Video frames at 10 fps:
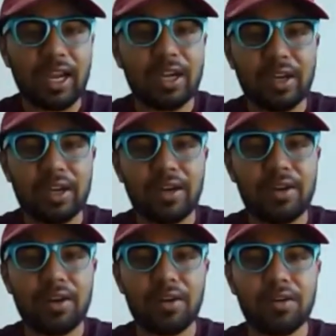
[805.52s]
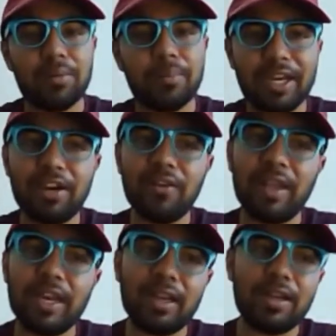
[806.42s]
they had made
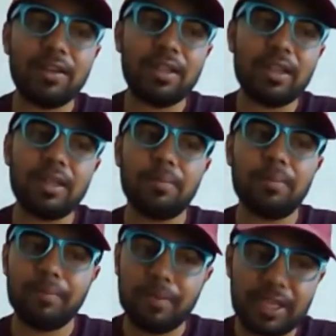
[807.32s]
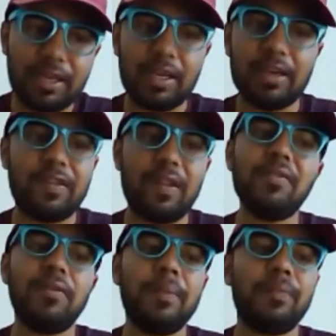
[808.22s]
it very clear in the beginning
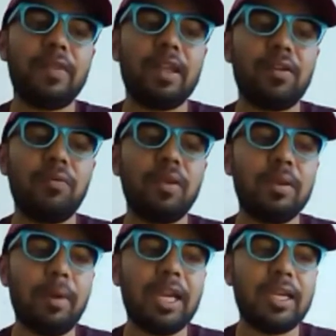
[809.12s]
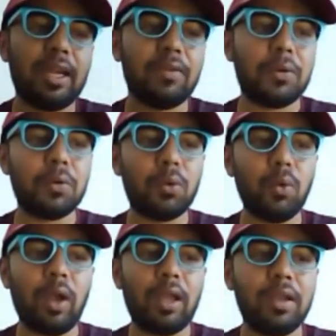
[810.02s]
itself that we might have to
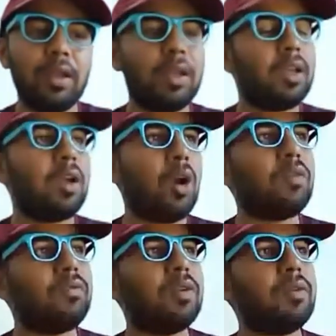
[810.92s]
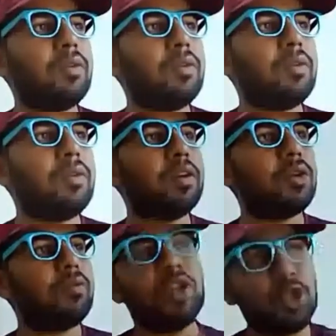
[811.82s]
do, or
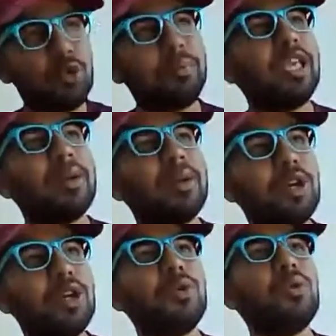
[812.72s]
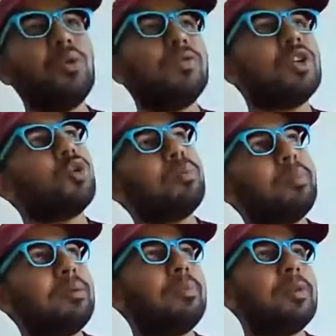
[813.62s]
we should be able to, we should
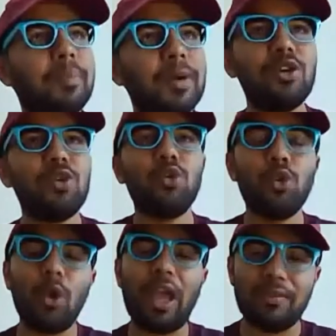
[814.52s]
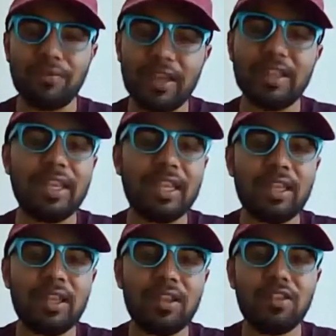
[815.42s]
be prepared to do
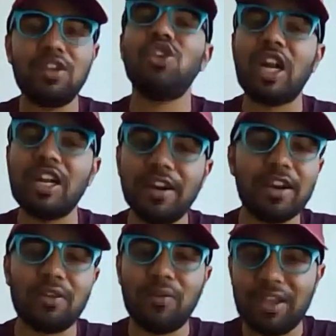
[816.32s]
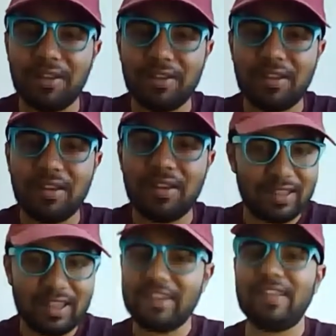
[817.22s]
everything the child requires.
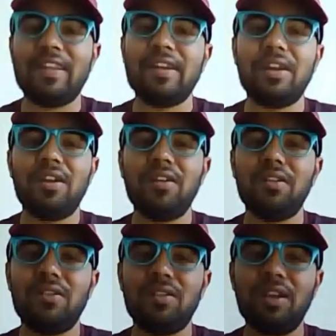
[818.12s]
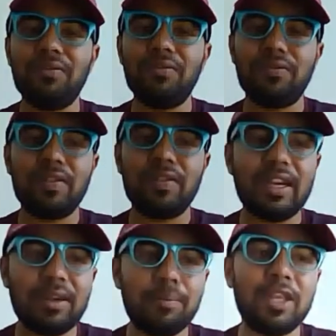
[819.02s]
That's it. If
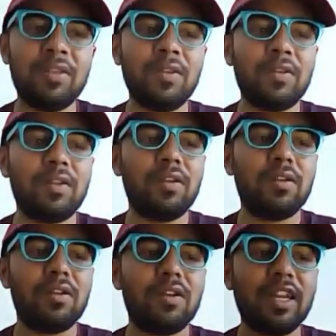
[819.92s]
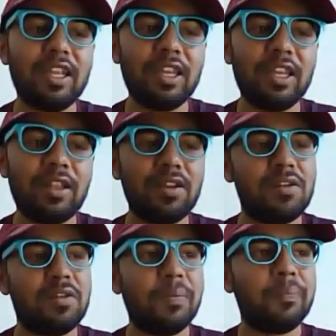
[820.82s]
that means cleaning
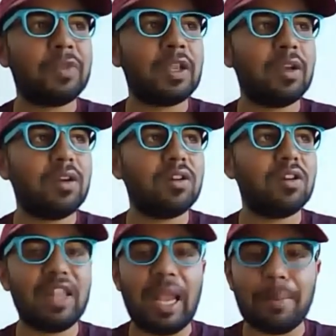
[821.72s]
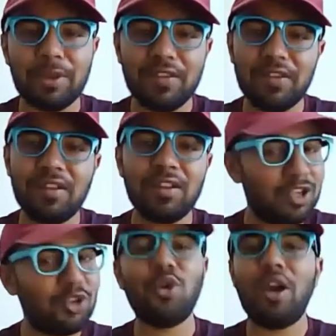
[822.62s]
their nappies,
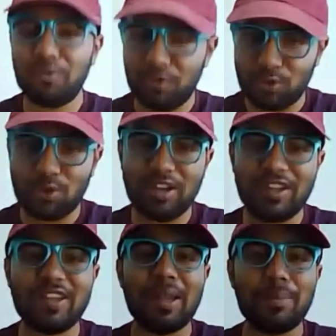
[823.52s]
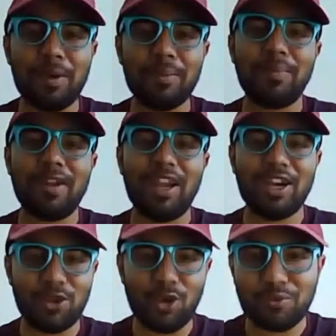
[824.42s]
you have to step up
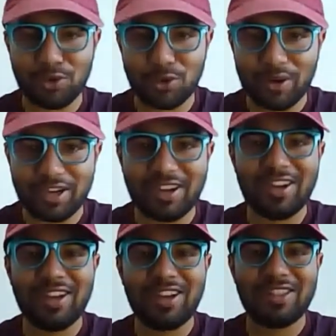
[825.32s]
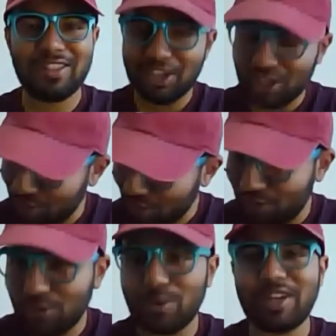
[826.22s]
and you have to do it. The teachers
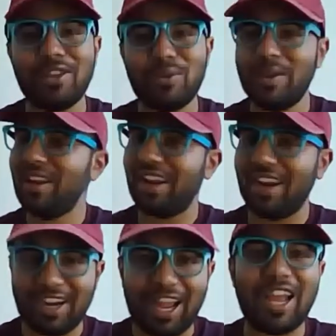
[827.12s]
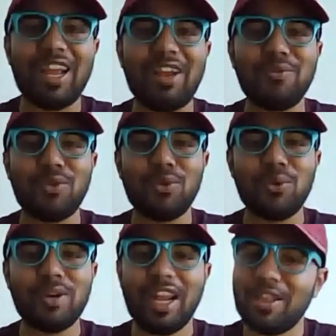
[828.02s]
do it as well, and I have to do
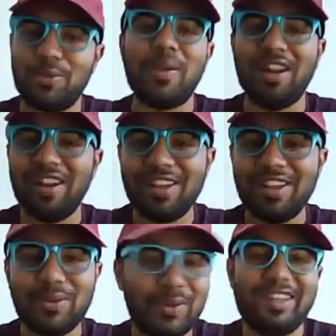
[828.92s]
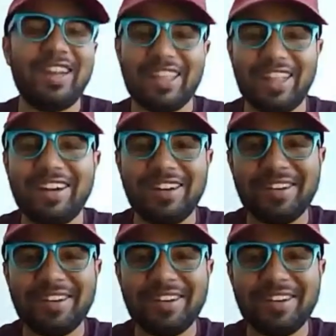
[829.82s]
it as well. So it's like that.